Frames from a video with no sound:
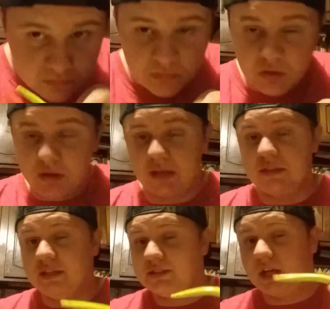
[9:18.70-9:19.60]
Okay,
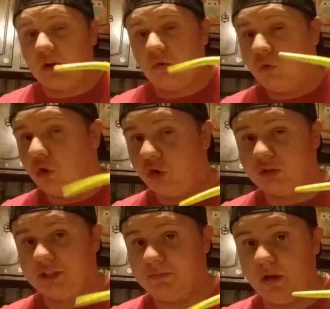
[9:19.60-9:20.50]
these got a horrid
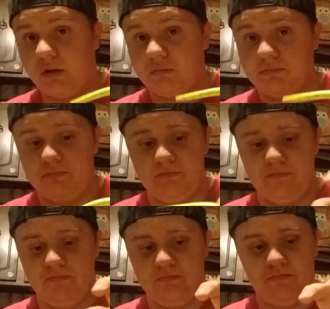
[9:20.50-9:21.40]
smell.
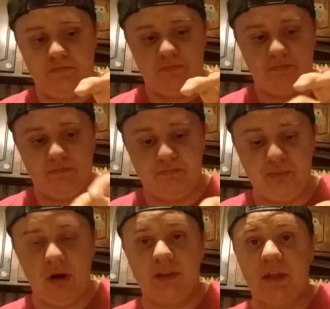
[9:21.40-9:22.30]

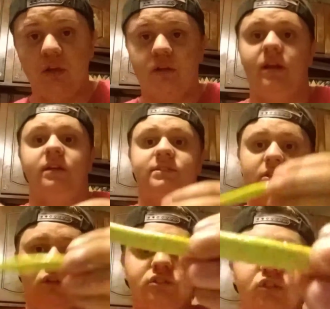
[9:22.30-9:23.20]
But they look nice. They
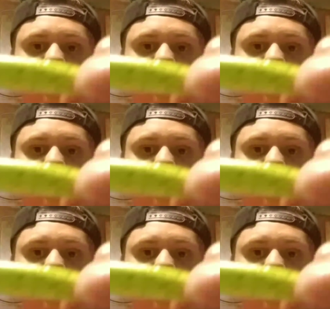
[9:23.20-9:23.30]
look sort of